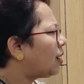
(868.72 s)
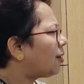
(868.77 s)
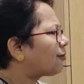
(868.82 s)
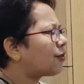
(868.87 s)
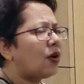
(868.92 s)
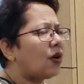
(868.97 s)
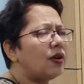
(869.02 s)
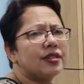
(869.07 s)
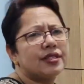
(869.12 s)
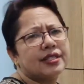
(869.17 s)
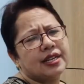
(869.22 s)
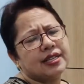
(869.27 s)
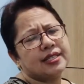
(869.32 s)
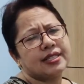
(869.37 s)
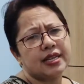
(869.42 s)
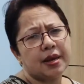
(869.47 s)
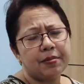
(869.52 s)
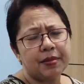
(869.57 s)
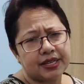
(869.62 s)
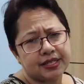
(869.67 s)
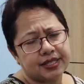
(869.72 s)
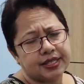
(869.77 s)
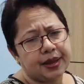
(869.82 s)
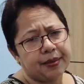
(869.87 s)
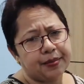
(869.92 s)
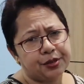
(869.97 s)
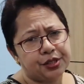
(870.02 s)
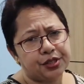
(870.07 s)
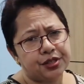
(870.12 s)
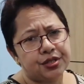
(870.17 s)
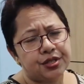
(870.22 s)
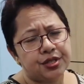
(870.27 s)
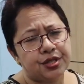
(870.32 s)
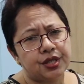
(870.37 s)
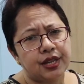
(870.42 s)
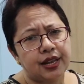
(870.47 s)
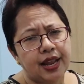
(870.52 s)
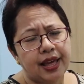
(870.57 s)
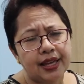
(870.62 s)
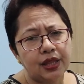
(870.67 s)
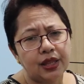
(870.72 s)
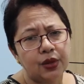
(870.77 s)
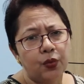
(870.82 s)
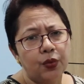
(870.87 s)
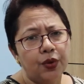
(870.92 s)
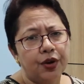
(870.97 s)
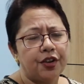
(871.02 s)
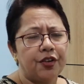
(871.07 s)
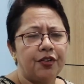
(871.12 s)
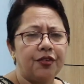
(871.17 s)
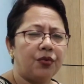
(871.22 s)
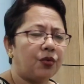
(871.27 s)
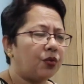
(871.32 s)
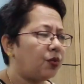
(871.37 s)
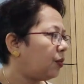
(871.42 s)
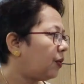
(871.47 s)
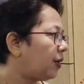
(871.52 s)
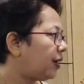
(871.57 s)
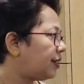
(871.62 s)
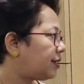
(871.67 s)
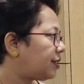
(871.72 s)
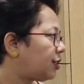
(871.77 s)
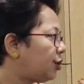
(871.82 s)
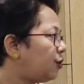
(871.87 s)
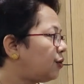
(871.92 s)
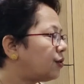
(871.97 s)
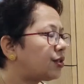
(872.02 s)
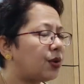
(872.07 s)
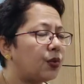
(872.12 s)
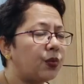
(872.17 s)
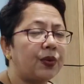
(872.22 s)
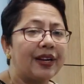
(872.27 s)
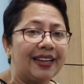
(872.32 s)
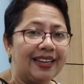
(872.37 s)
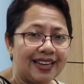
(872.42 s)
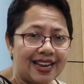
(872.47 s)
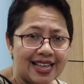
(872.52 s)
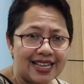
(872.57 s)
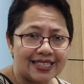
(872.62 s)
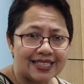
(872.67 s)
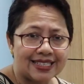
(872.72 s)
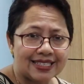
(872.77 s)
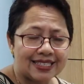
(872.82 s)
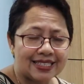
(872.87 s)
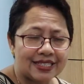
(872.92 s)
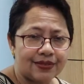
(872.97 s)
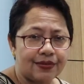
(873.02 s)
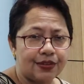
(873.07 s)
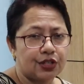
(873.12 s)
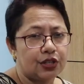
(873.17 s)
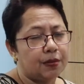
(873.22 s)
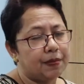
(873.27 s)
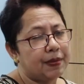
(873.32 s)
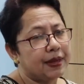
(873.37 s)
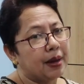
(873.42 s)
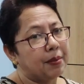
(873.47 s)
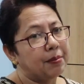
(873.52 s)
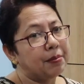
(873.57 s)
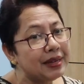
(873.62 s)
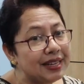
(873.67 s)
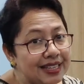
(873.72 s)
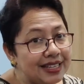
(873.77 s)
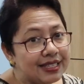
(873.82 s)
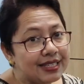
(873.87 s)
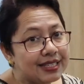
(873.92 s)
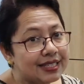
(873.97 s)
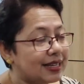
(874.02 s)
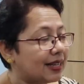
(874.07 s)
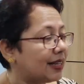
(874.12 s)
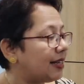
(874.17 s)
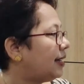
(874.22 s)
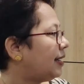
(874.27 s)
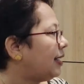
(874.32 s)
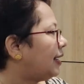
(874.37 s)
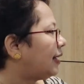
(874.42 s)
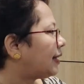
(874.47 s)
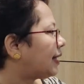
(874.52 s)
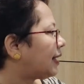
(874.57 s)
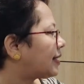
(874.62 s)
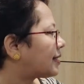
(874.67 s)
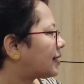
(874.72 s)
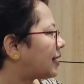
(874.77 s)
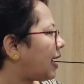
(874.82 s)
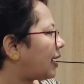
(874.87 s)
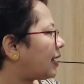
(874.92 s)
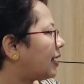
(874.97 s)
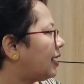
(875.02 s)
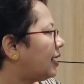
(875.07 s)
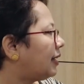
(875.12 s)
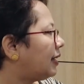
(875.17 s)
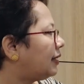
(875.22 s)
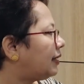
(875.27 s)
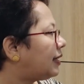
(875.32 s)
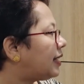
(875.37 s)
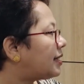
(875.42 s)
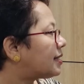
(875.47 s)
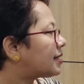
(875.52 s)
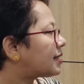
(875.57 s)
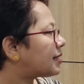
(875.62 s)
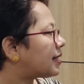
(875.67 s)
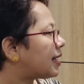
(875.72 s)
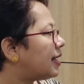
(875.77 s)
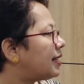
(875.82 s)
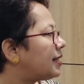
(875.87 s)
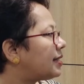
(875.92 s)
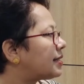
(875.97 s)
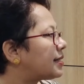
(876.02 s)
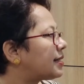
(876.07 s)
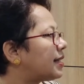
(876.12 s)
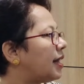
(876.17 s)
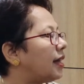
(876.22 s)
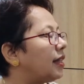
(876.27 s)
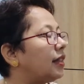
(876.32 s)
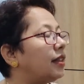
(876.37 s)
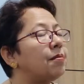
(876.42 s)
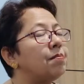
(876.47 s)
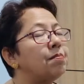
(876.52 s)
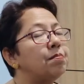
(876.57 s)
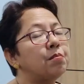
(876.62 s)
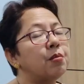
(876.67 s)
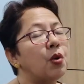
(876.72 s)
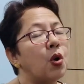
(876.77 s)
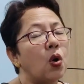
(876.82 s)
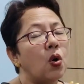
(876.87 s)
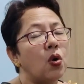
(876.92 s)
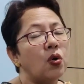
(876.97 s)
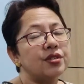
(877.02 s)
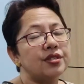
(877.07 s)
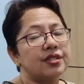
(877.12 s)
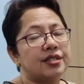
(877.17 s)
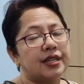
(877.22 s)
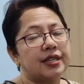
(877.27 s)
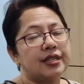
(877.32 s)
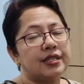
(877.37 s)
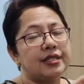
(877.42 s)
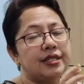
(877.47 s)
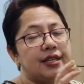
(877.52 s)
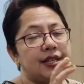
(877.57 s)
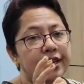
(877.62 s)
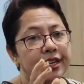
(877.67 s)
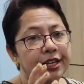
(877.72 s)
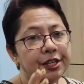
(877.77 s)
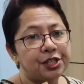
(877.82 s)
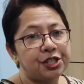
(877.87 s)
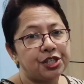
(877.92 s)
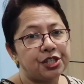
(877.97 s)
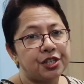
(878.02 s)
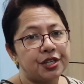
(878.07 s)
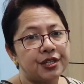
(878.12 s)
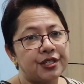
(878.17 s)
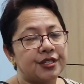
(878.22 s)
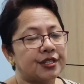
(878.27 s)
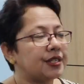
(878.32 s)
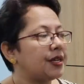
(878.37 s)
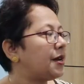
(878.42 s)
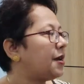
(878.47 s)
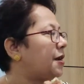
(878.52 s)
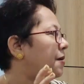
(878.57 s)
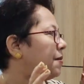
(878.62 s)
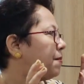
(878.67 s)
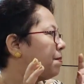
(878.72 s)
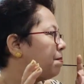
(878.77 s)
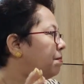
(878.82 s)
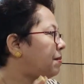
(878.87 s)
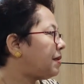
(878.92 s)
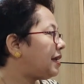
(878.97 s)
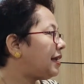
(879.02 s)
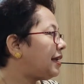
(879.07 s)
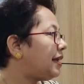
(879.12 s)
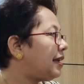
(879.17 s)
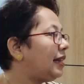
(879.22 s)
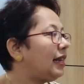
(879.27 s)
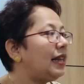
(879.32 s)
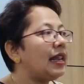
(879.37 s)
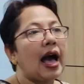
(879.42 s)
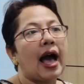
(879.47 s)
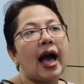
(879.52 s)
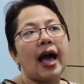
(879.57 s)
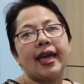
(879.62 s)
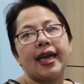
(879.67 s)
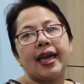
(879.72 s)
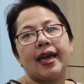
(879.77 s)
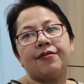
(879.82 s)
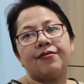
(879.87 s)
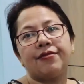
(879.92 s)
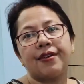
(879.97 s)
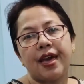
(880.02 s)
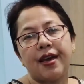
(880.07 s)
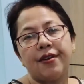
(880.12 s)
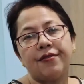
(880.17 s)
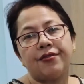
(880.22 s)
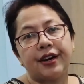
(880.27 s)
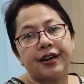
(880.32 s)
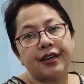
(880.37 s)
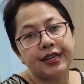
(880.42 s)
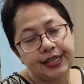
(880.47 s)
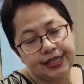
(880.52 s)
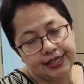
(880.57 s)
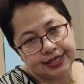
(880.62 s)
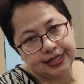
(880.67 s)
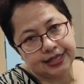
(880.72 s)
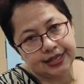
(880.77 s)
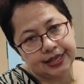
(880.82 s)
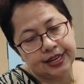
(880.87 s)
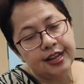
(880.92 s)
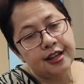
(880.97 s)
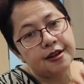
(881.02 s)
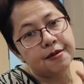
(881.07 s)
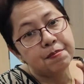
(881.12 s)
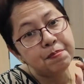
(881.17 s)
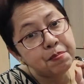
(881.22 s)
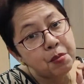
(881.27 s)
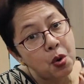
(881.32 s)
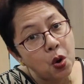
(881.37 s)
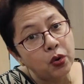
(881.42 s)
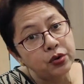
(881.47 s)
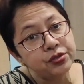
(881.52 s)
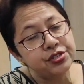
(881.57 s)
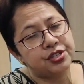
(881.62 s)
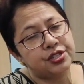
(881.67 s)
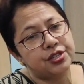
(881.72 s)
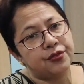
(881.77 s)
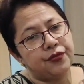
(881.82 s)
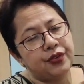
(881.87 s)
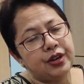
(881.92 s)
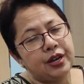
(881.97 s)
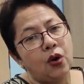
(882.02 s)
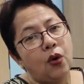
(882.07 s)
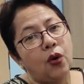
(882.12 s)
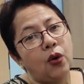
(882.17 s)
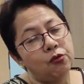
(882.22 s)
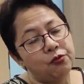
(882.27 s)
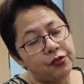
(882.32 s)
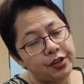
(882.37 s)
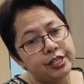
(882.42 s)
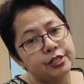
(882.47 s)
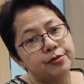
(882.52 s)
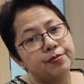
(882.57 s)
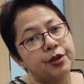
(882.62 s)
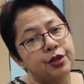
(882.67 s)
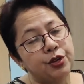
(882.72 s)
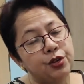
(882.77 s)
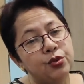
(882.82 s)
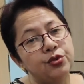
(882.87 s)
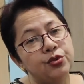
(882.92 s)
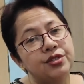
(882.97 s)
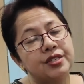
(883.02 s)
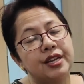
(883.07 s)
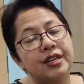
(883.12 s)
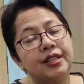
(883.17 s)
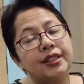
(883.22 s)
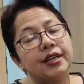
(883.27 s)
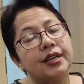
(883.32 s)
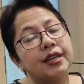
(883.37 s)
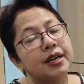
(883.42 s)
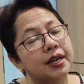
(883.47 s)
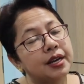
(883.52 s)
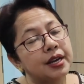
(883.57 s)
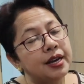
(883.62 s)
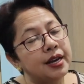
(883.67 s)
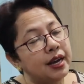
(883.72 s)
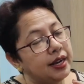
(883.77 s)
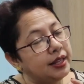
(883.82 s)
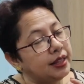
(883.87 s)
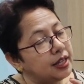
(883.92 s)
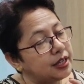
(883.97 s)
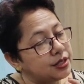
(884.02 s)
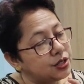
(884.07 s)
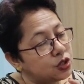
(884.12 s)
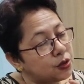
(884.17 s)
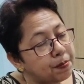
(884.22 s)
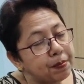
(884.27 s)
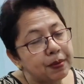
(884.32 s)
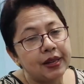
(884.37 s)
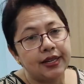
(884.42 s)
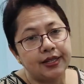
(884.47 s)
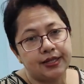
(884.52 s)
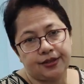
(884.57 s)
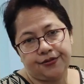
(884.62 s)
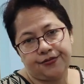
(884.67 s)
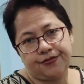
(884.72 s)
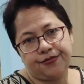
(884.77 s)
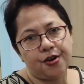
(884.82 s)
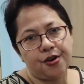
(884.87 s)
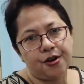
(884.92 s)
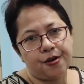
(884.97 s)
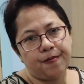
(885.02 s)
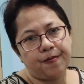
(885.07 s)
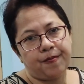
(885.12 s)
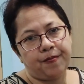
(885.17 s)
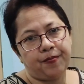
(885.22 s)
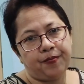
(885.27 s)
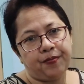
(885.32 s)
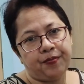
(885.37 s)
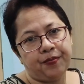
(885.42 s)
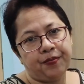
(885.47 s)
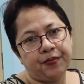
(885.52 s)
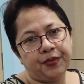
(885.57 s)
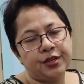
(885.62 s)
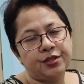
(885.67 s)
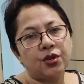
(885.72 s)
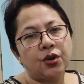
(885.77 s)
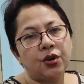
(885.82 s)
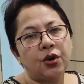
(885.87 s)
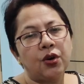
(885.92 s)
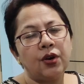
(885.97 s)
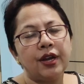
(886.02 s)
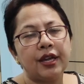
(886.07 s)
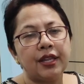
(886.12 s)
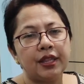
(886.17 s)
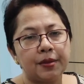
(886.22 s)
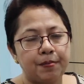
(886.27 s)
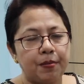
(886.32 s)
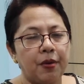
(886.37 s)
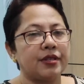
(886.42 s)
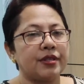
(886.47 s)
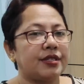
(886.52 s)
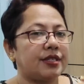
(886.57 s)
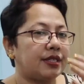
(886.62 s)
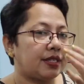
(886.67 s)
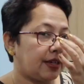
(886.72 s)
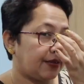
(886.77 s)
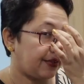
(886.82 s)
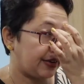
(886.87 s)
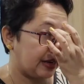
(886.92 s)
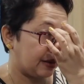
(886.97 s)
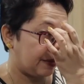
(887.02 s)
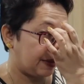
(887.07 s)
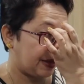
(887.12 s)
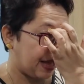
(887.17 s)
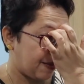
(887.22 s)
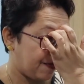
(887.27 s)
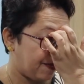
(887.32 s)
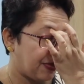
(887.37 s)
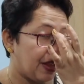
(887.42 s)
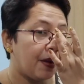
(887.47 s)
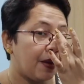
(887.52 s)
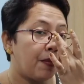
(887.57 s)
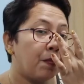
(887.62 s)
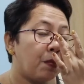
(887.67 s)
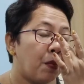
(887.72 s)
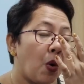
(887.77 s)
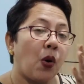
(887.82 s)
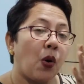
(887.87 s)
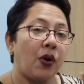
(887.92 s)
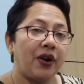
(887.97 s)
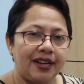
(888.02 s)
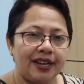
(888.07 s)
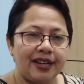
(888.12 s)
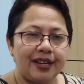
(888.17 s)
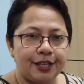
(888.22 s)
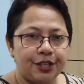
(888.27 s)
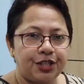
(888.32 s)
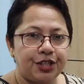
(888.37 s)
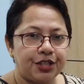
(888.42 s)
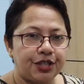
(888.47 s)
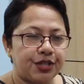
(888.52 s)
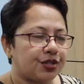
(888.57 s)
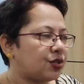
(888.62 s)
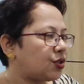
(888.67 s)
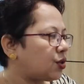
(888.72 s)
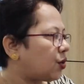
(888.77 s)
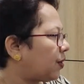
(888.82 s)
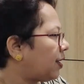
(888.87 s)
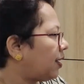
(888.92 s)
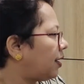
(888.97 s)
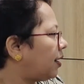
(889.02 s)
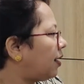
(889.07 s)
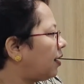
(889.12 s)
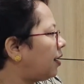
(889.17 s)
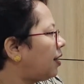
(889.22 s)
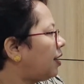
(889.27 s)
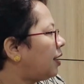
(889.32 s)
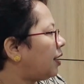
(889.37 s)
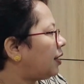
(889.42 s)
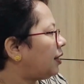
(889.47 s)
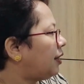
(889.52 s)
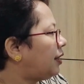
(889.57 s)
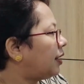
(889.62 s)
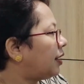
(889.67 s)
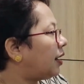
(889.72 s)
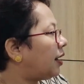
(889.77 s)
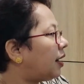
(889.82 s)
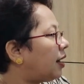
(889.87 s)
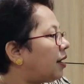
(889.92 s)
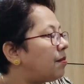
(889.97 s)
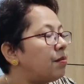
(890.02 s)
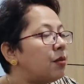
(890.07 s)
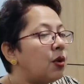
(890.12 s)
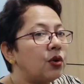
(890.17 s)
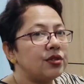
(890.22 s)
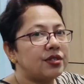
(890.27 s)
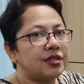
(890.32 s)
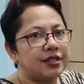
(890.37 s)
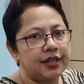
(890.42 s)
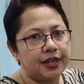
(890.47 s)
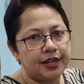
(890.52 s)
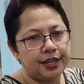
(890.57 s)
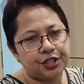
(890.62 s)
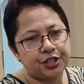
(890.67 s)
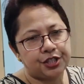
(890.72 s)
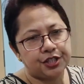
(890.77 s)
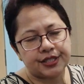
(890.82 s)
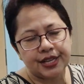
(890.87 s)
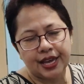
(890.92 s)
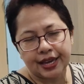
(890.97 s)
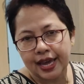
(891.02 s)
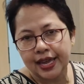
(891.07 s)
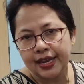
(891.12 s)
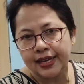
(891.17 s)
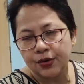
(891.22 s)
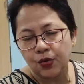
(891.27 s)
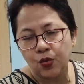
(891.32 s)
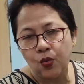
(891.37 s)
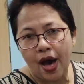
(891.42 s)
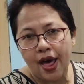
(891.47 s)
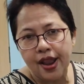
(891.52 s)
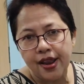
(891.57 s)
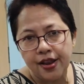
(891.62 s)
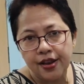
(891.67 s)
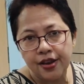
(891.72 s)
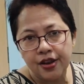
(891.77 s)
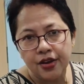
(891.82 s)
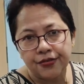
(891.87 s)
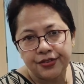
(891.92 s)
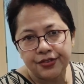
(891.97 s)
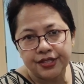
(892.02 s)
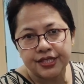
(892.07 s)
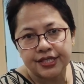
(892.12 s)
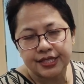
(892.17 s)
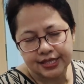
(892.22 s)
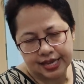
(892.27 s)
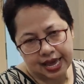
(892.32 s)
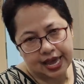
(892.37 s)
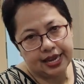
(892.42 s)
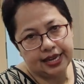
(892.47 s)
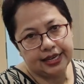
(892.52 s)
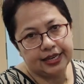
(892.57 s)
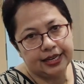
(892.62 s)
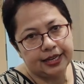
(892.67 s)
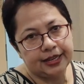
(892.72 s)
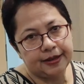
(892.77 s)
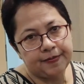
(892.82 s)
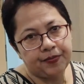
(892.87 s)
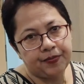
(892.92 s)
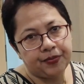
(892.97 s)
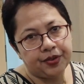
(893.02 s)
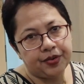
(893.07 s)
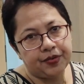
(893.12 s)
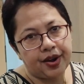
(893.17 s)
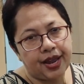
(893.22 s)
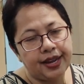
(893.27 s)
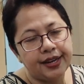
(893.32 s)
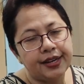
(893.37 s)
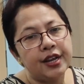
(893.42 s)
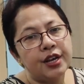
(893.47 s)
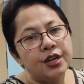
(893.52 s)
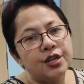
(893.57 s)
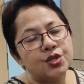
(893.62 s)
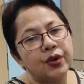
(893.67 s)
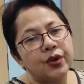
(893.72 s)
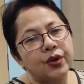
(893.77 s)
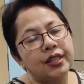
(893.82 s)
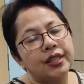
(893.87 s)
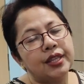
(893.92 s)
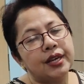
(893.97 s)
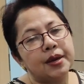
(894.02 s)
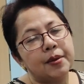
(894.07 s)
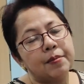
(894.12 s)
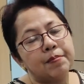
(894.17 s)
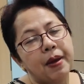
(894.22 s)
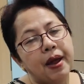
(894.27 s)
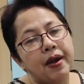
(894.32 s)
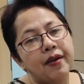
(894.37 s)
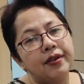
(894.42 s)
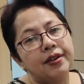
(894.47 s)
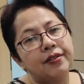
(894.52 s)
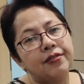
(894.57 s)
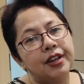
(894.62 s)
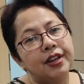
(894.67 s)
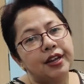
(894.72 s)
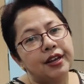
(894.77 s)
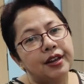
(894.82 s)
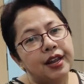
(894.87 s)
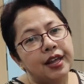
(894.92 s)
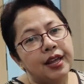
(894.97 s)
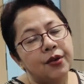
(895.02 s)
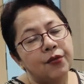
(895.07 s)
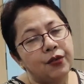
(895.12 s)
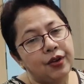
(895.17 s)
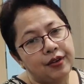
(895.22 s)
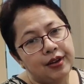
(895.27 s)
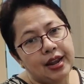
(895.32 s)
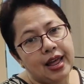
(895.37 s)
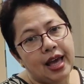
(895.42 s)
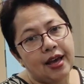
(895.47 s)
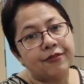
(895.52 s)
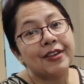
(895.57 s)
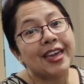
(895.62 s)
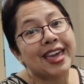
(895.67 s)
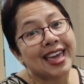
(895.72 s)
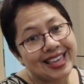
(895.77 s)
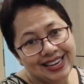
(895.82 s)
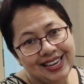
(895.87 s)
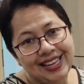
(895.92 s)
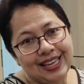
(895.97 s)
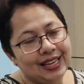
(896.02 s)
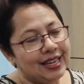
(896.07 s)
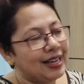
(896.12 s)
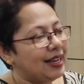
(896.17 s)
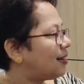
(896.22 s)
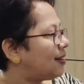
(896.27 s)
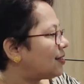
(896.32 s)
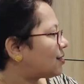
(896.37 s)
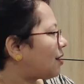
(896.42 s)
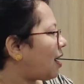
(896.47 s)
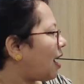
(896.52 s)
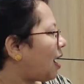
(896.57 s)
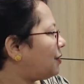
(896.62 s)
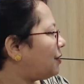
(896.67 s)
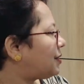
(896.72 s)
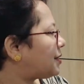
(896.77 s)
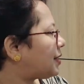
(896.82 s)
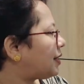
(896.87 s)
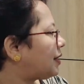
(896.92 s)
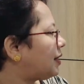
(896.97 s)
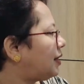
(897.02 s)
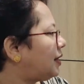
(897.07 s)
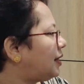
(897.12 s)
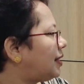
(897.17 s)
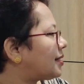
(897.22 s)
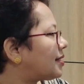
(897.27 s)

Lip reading: Of course, there are some exceptions, like in the words, use the word less, which will become least. Things like, this is the most delicious meal I have ever eaten. Most will always be used in the superlative form. So in the positive, it will become more delicious. So here, the most delicious, again, one of its kind, right? So in the comparative degree, we will have any. So how is it?